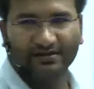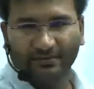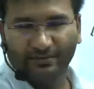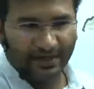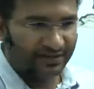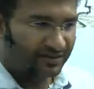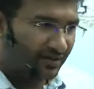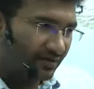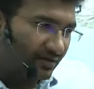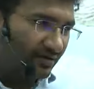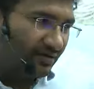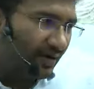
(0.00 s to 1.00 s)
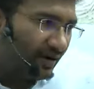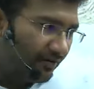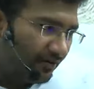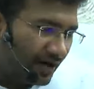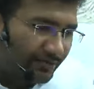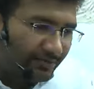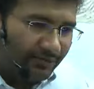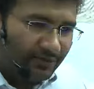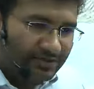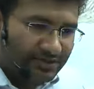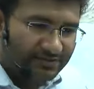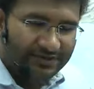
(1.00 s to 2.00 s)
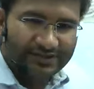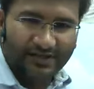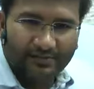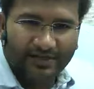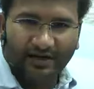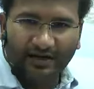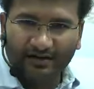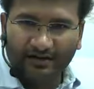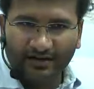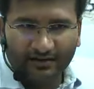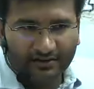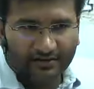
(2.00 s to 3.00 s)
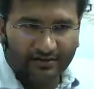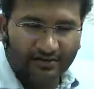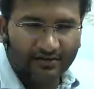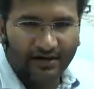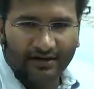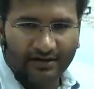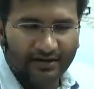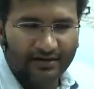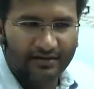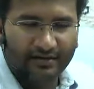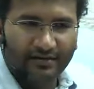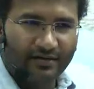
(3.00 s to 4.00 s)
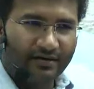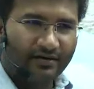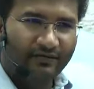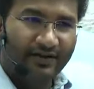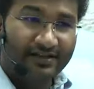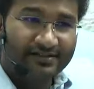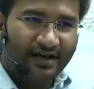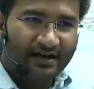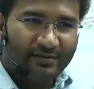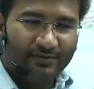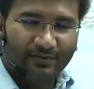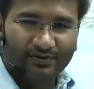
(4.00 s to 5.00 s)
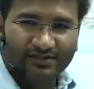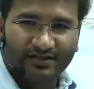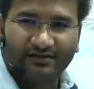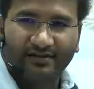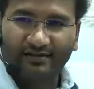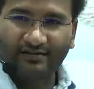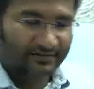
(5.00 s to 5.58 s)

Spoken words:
major armed forces which shall be guarding India. Now where is army posted then?